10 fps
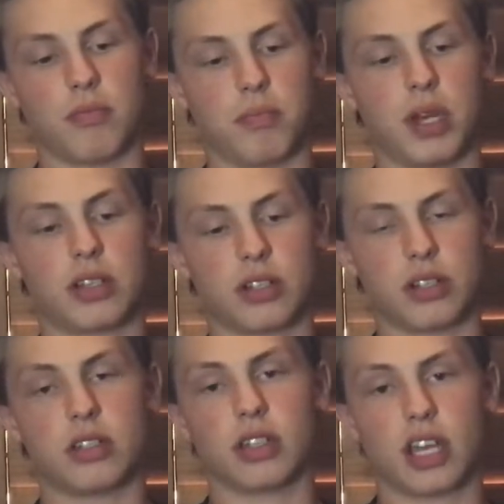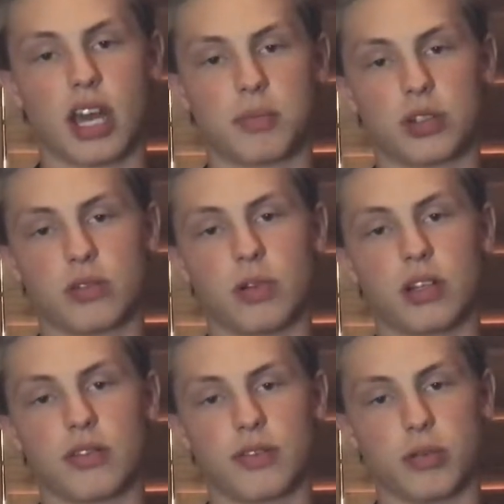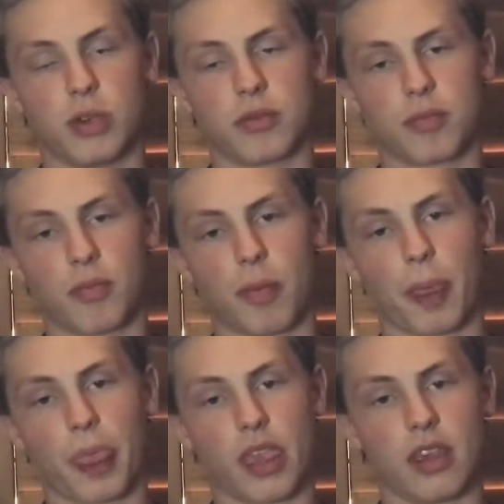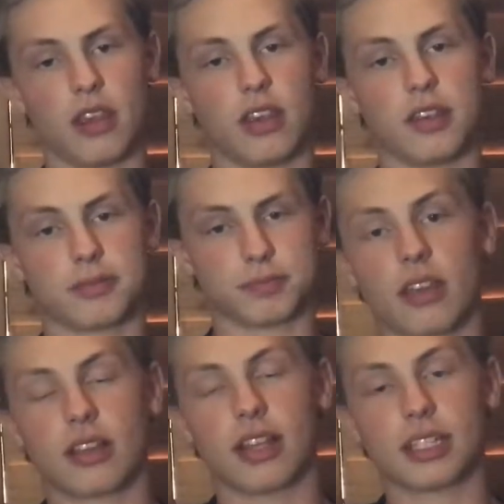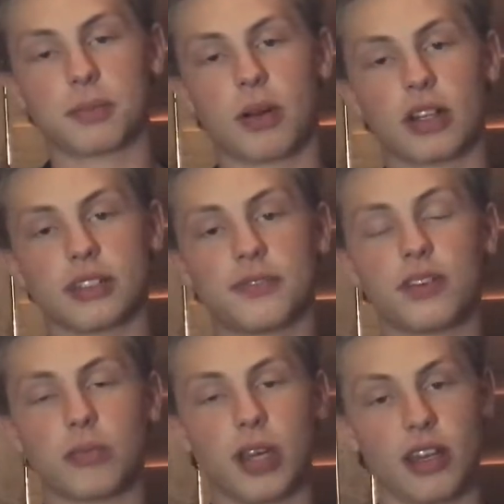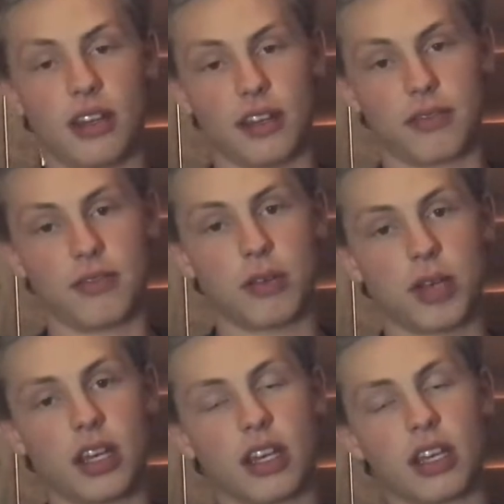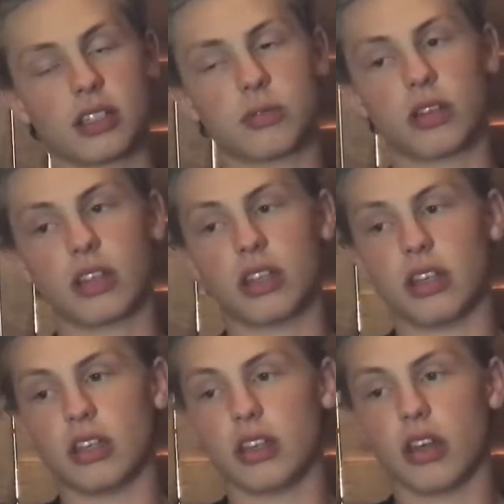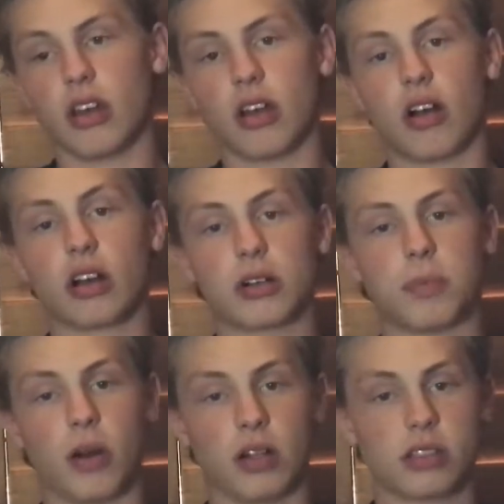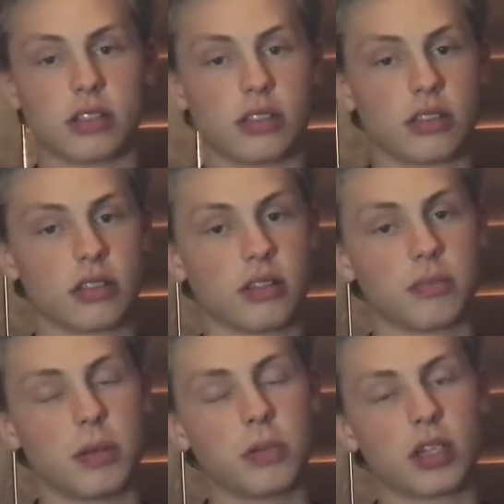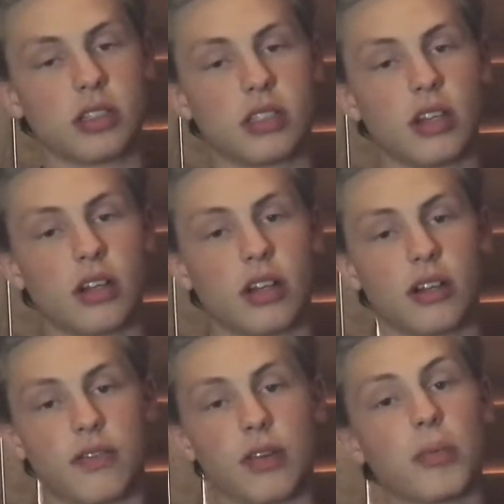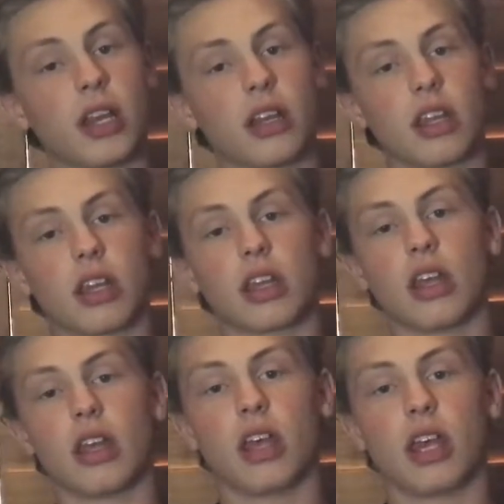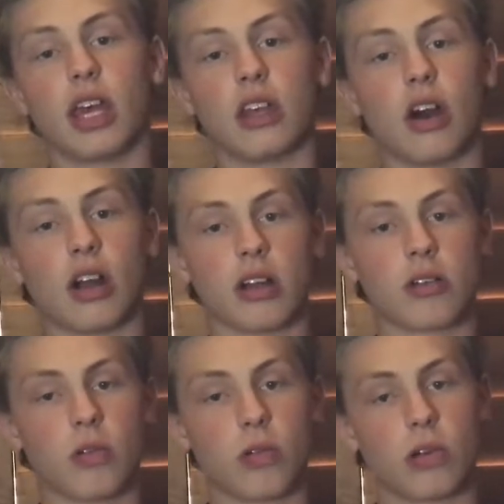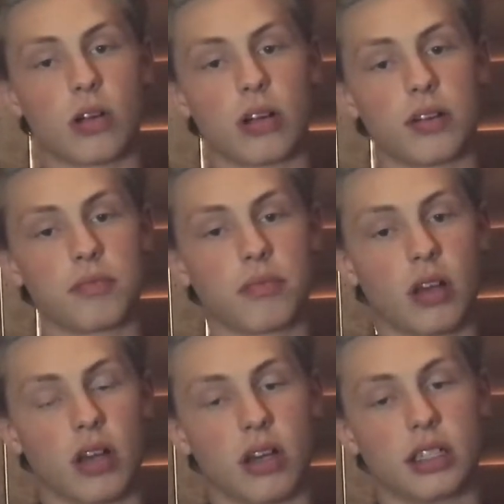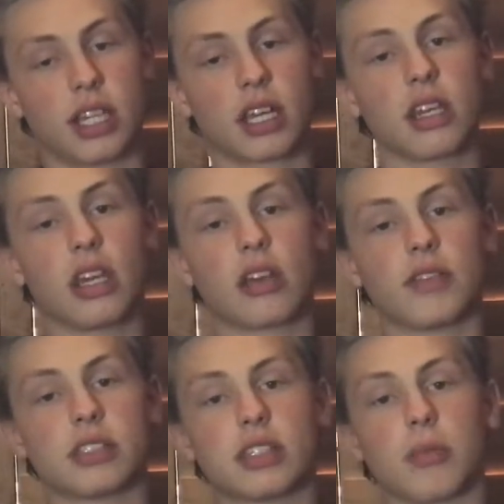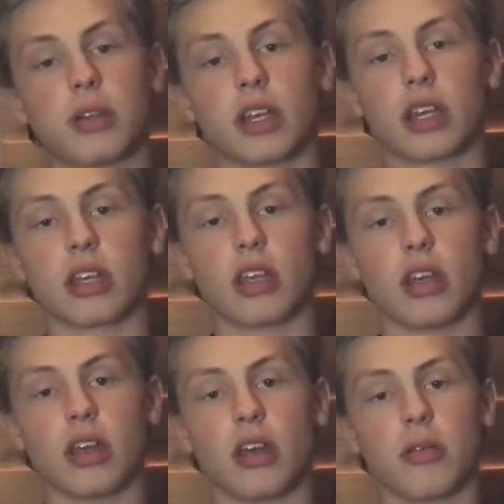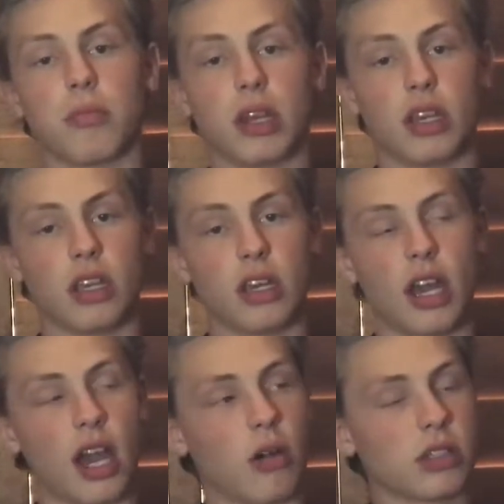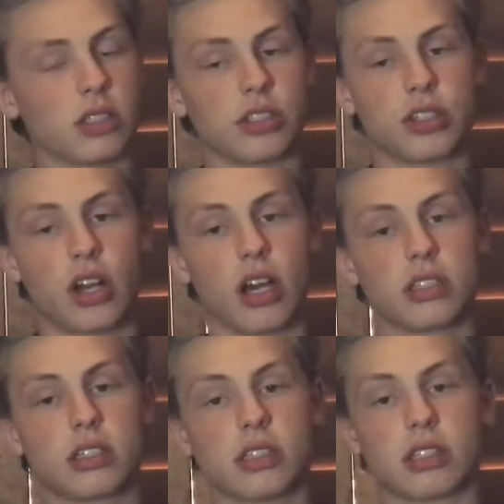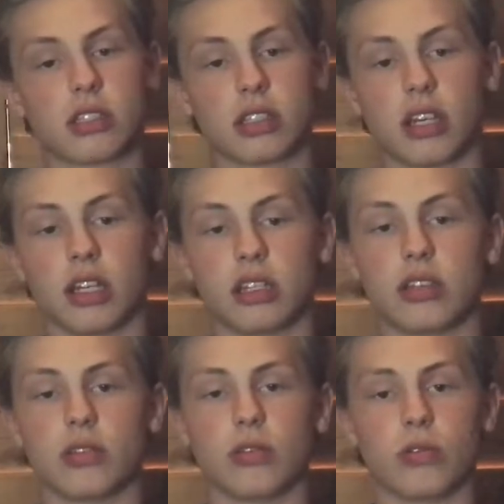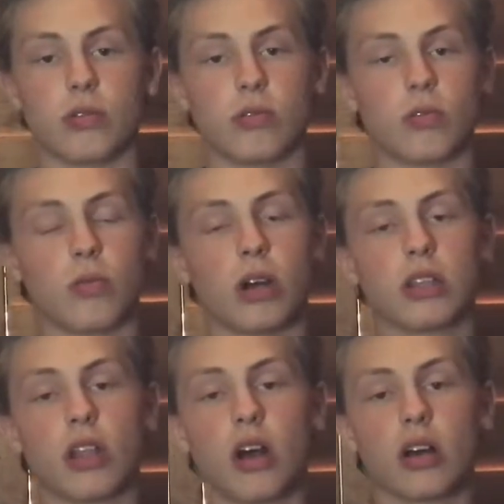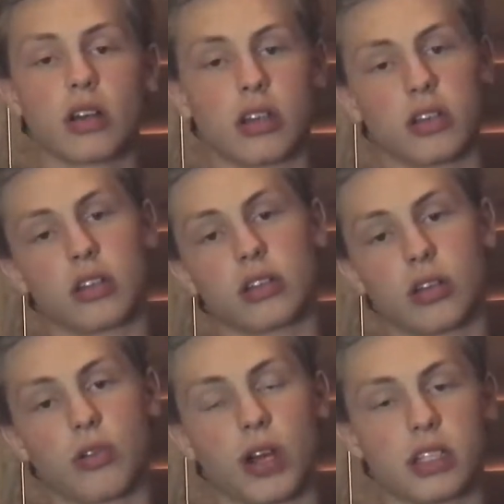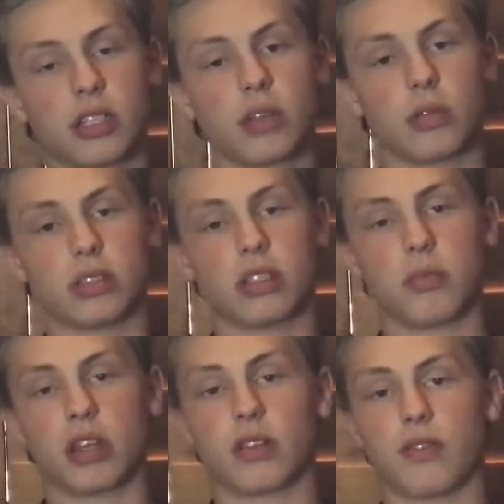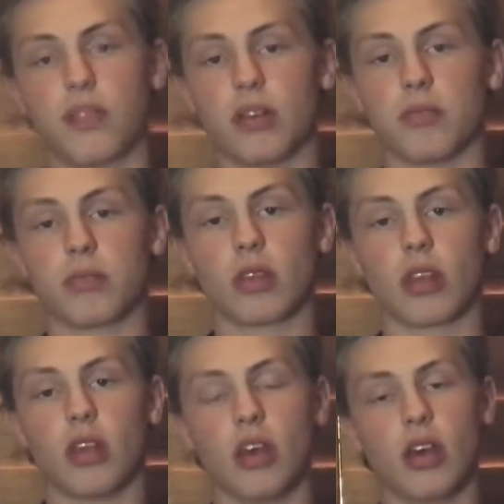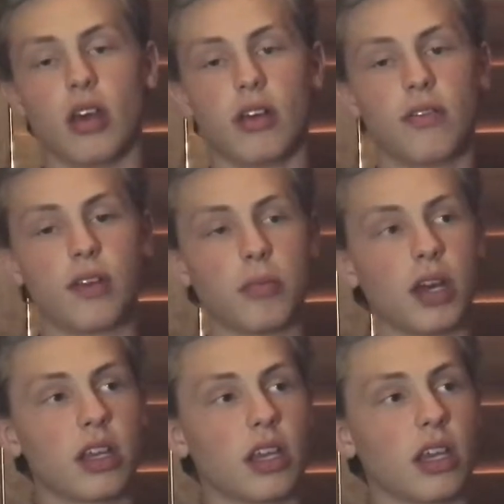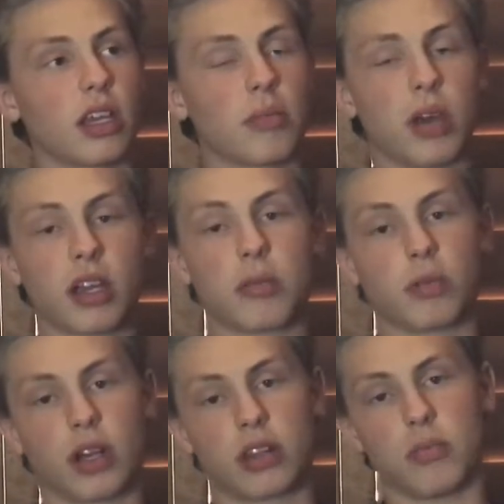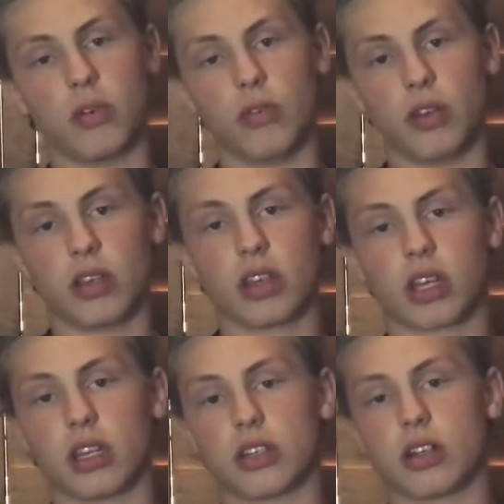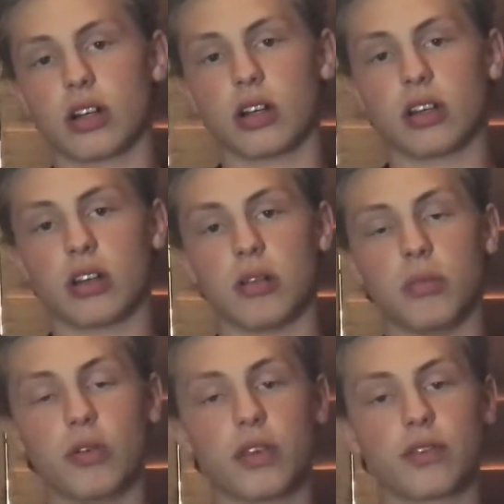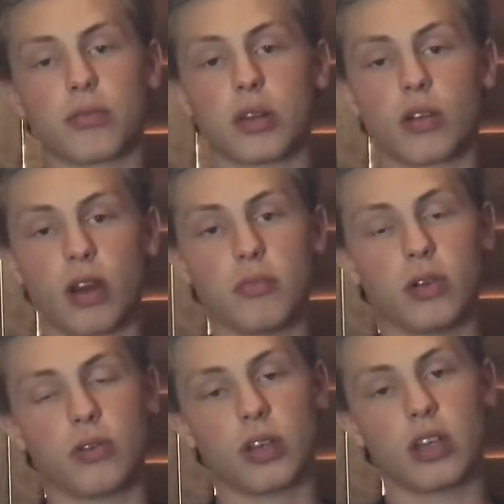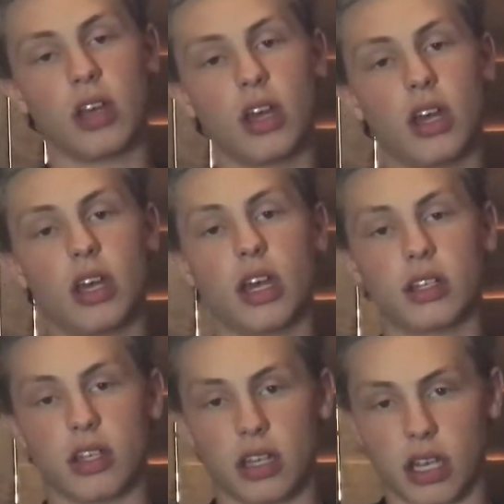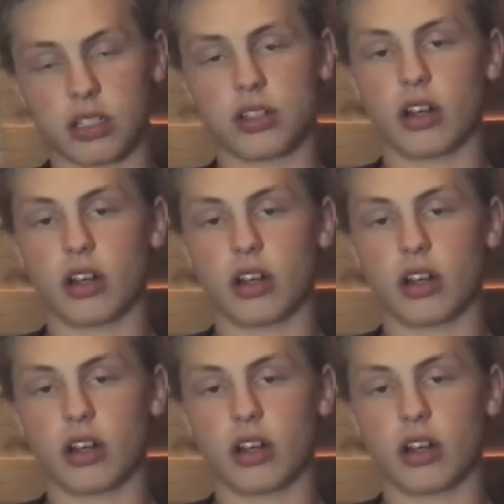picture to capture what you're filming. The last part is film editing. Film editing is one of the harder parts. People consider film editing an art or a technique of assembling many hours and shots into one long and correct sequence to make the film. Film editing can make or break the movie. It can turn a movie from a great movie into the next